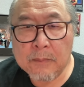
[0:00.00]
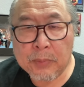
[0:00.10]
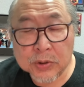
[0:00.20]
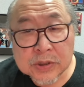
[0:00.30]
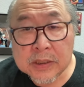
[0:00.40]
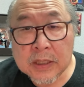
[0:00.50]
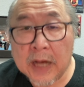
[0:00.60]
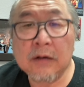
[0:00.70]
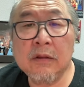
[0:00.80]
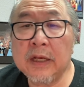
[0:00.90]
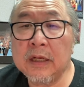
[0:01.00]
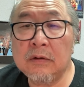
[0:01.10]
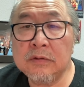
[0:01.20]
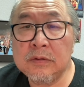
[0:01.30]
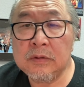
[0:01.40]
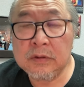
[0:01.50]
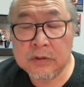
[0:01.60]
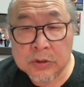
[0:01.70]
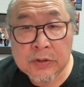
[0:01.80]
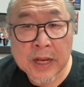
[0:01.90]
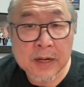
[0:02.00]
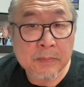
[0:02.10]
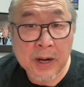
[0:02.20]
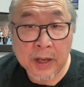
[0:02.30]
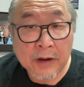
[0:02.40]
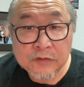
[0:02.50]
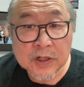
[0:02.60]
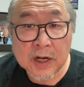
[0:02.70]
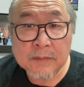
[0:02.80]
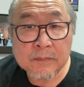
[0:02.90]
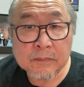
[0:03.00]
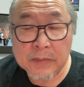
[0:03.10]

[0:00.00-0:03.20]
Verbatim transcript: personally, I don't think it'll do that in my lifetime.